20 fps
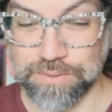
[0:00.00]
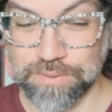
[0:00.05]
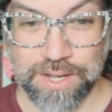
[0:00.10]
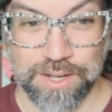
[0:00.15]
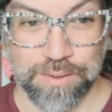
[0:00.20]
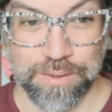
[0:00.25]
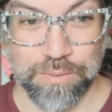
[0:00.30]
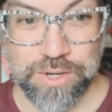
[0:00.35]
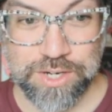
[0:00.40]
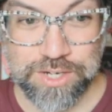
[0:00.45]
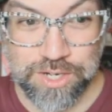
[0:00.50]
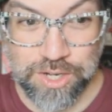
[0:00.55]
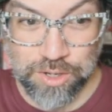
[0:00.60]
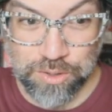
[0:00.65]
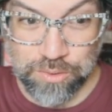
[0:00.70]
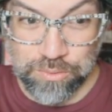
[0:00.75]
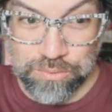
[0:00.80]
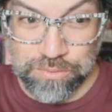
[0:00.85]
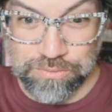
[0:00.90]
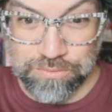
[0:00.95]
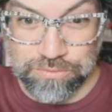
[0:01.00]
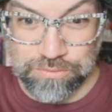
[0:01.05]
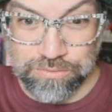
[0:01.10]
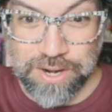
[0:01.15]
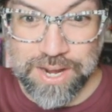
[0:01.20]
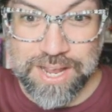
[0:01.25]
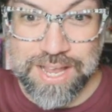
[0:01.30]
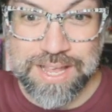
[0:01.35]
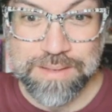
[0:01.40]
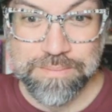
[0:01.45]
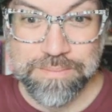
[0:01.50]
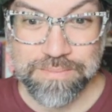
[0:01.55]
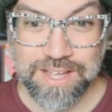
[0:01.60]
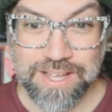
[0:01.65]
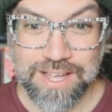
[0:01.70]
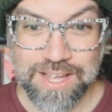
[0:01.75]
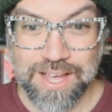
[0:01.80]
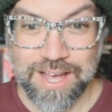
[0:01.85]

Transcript: window frame.